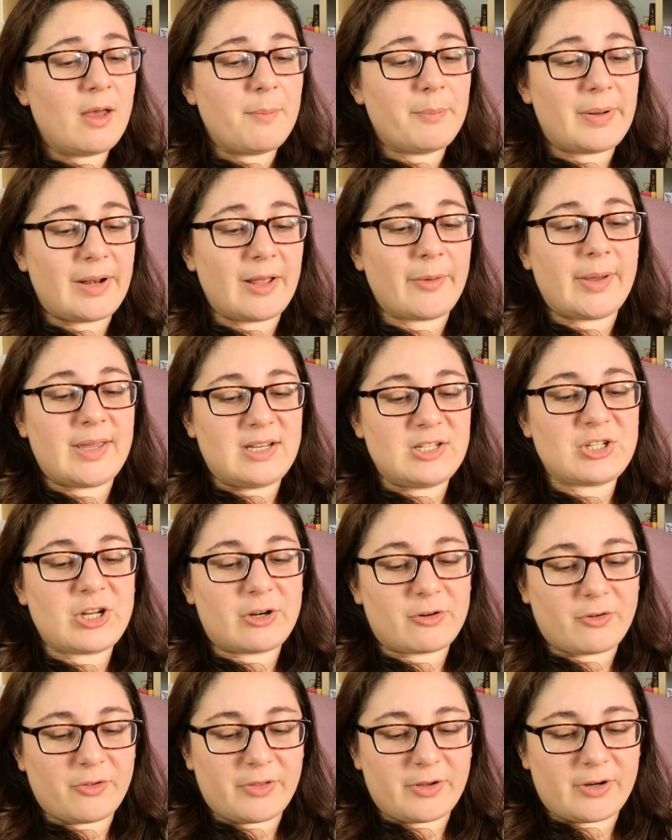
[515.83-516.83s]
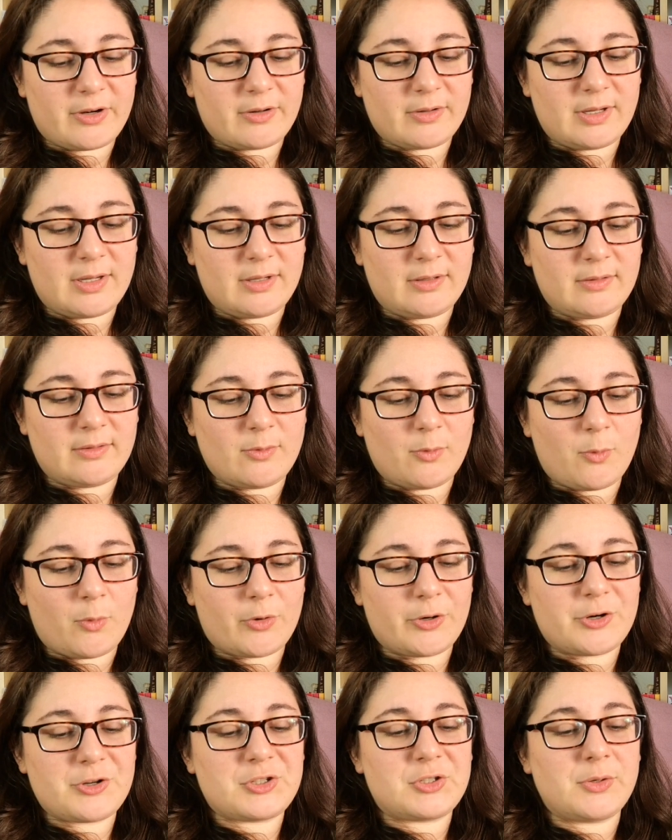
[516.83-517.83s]
But anyway, in general, they're in
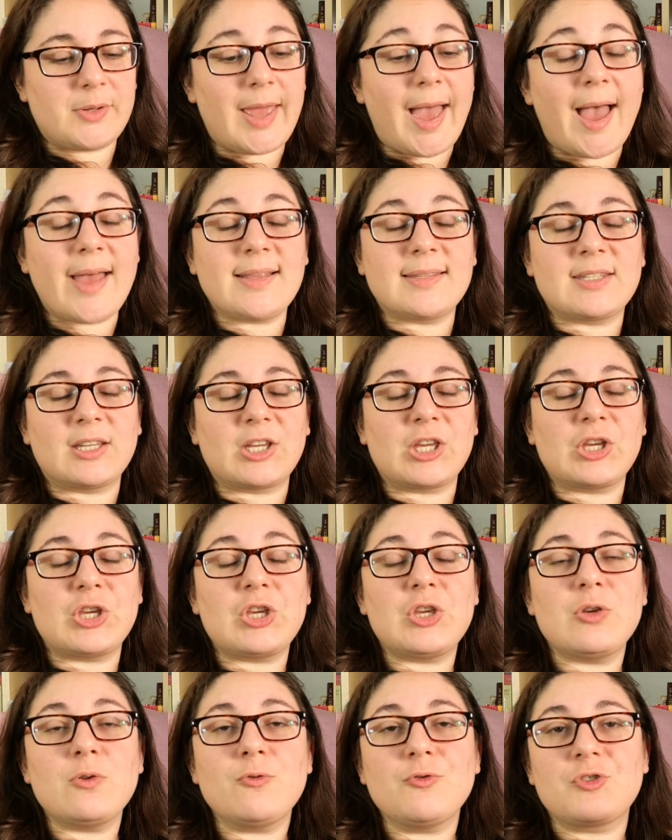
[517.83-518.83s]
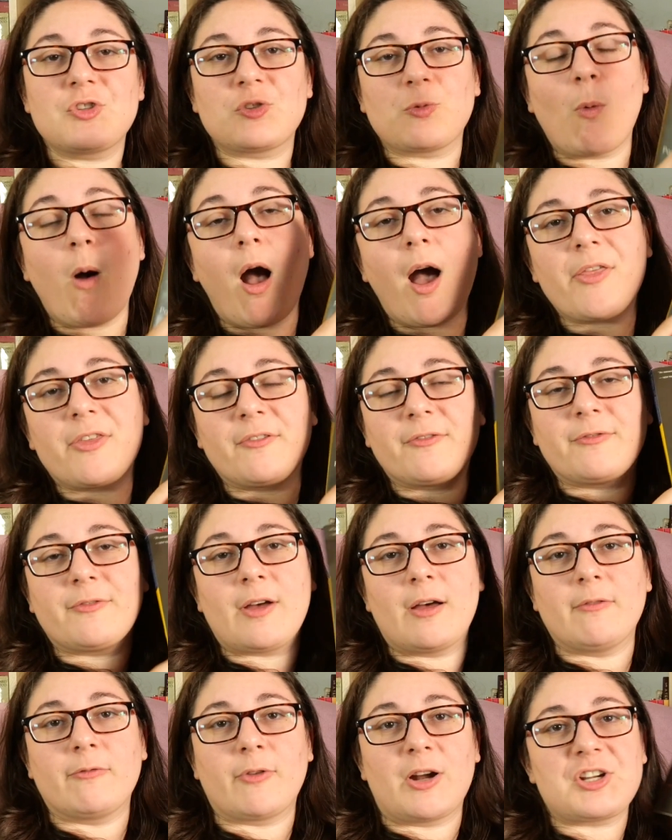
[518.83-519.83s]
order. So yeah, it's like a huge swath
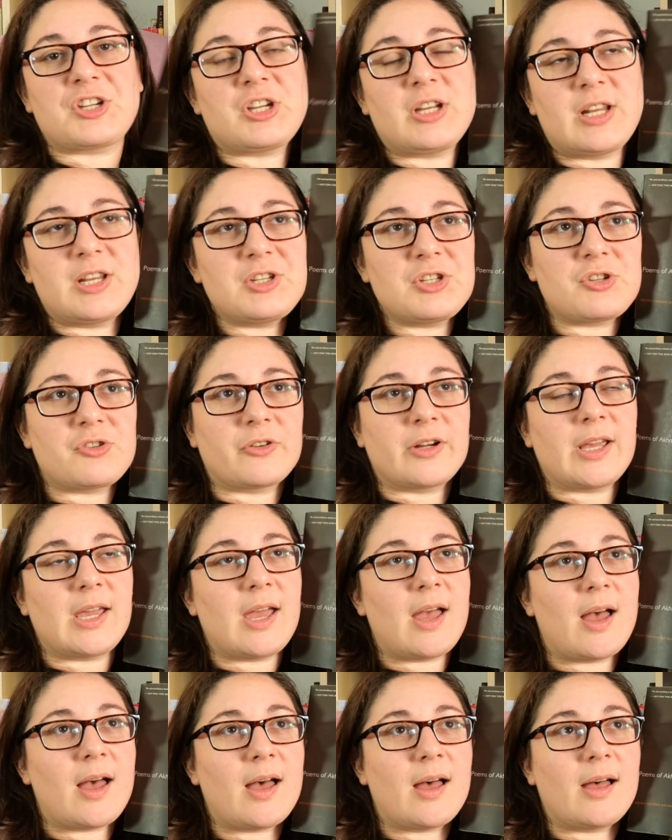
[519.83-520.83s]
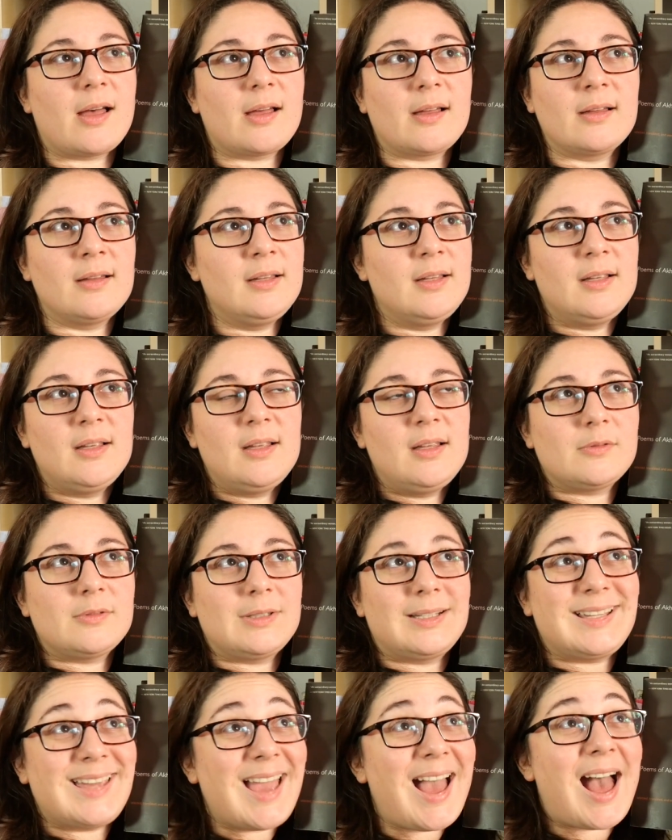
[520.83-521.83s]
of Russian history. Yeah,
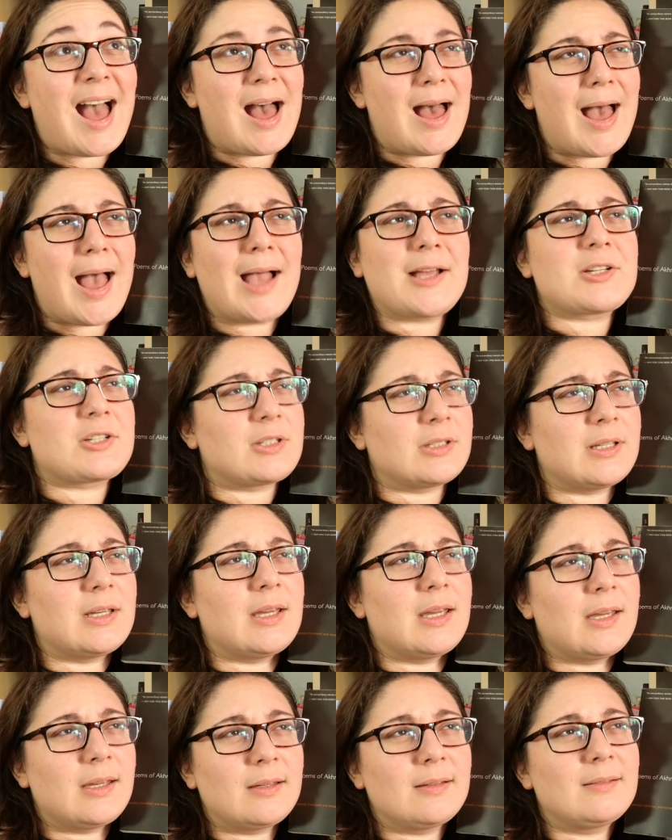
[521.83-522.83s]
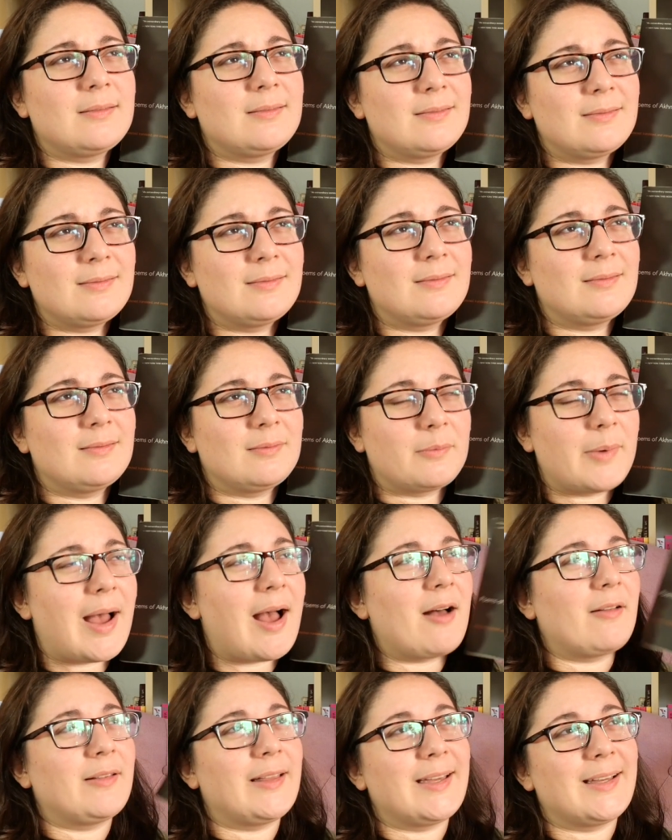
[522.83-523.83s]
actually,
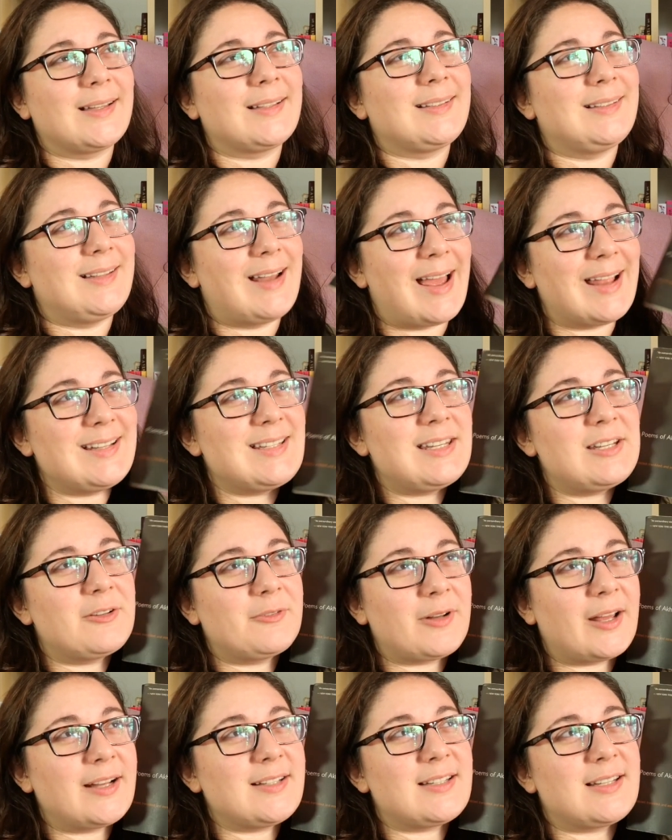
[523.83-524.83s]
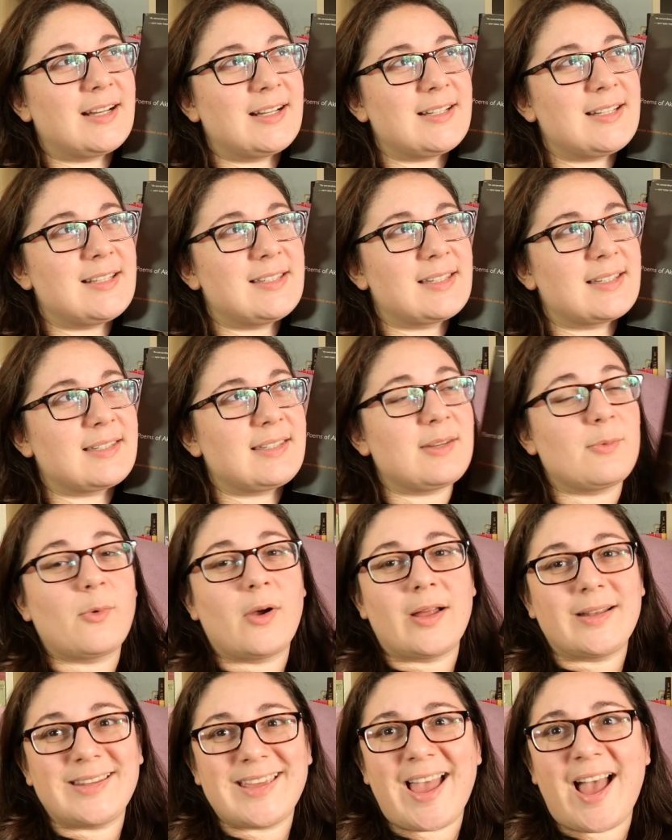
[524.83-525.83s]
wow, like 1909 to
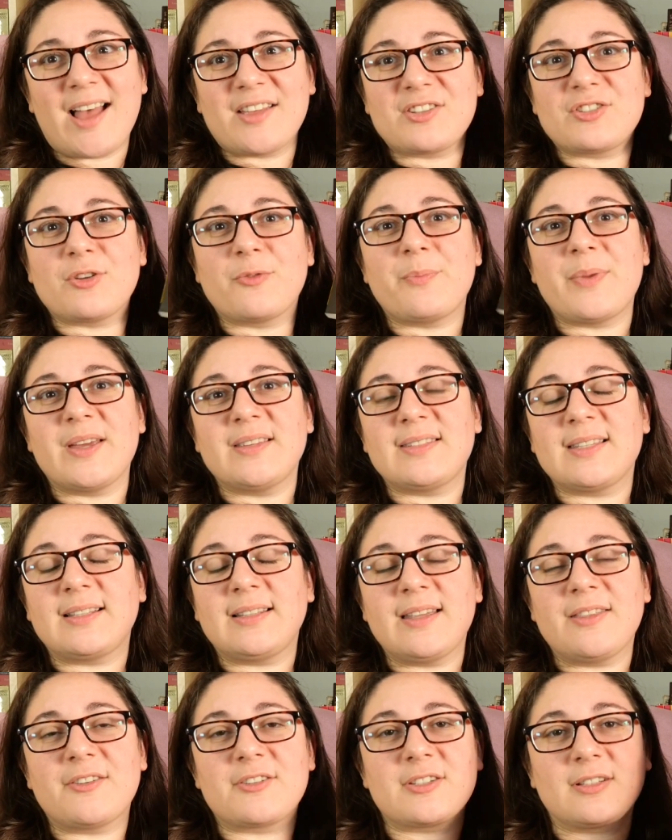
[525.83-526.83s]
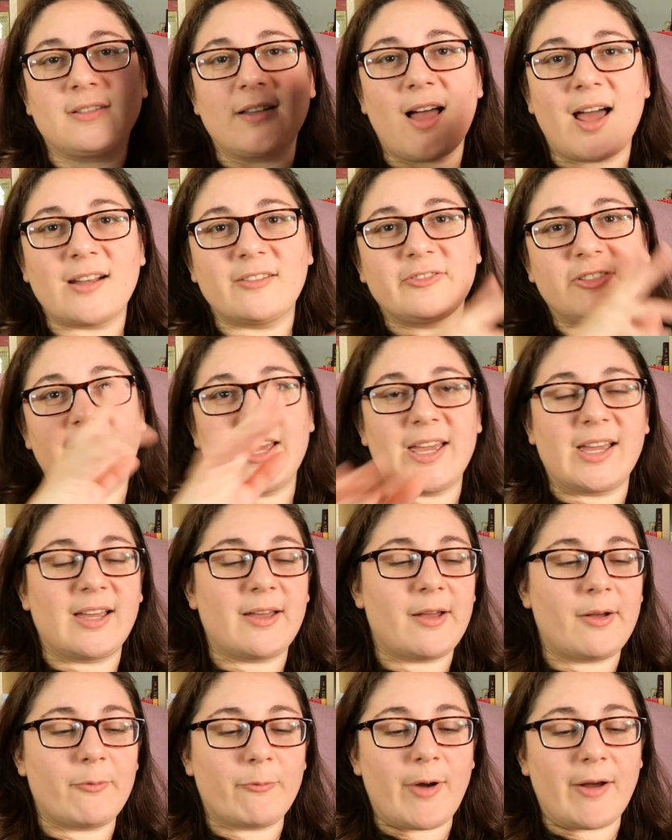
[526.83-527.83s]
1961. Yeah, so basically there's a lot of
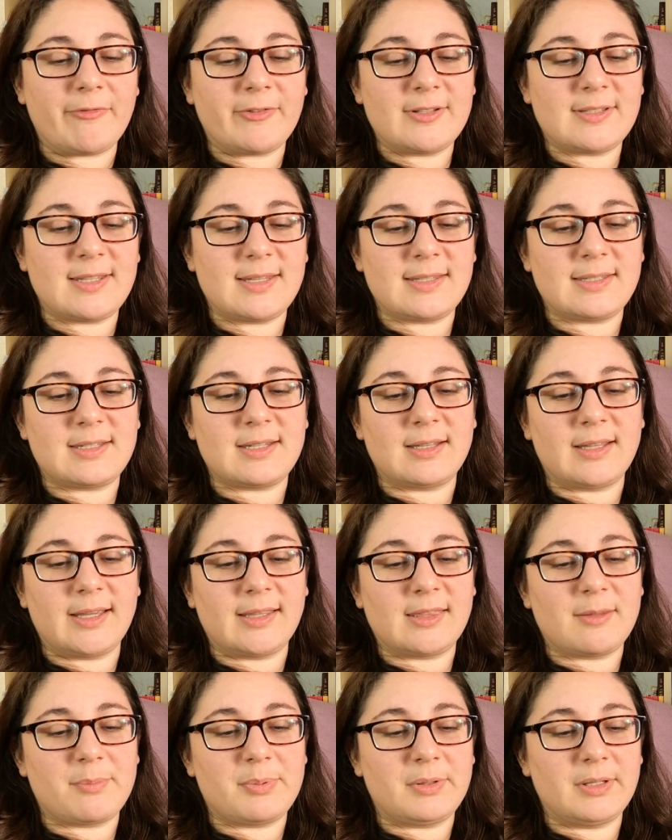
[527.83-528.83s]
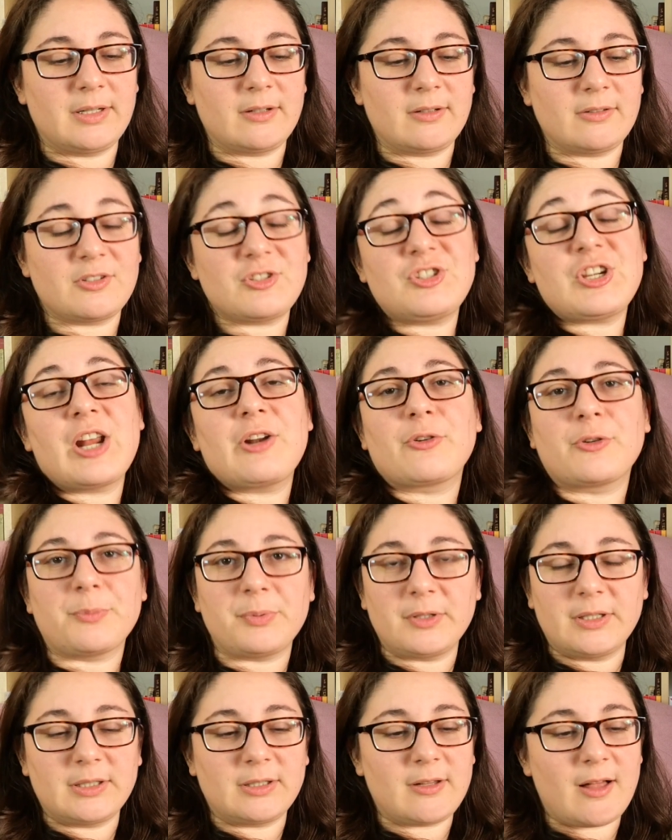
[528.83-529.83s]
like references to like the general
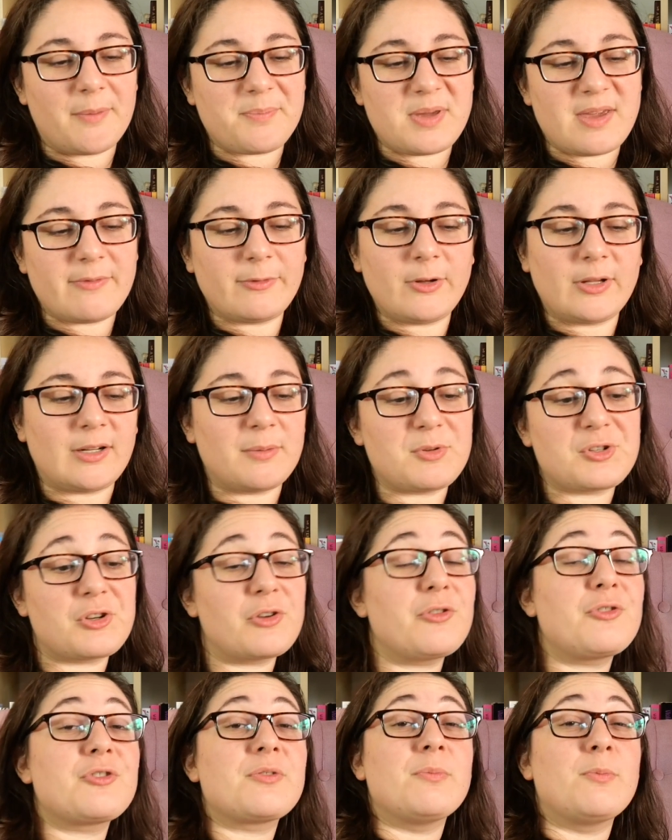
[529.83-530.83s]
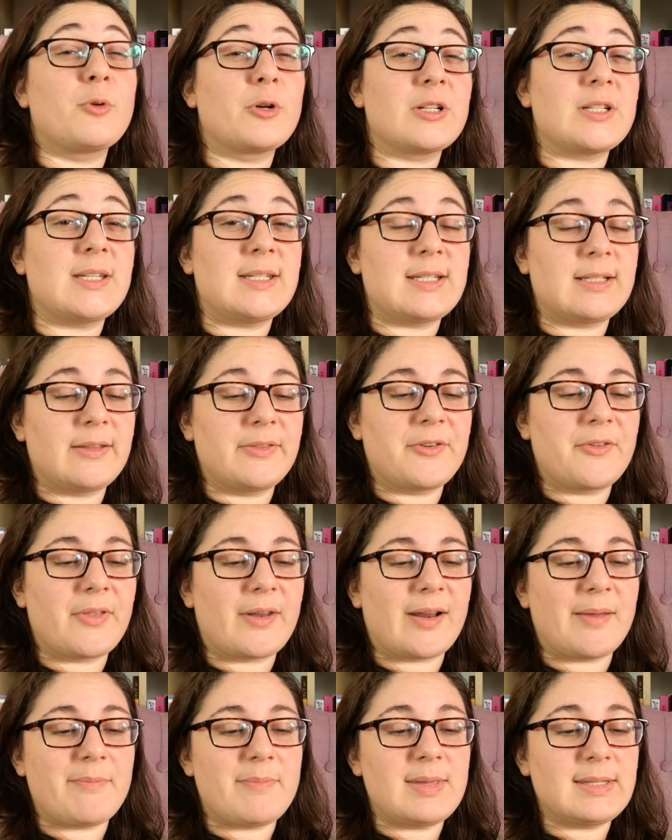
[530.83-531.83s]
political upheaval, and I'm sure there's more detail in there
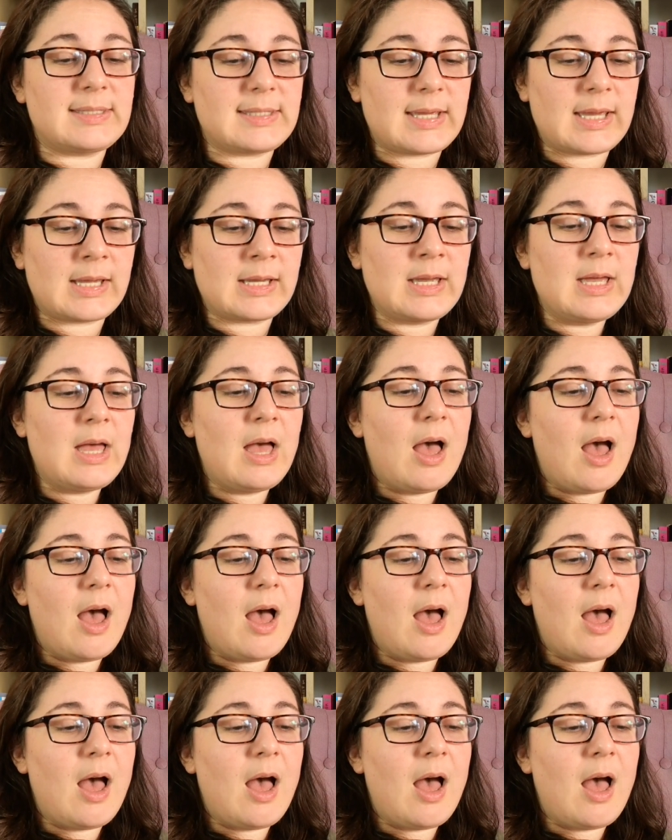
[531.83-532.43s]
that I'm missing.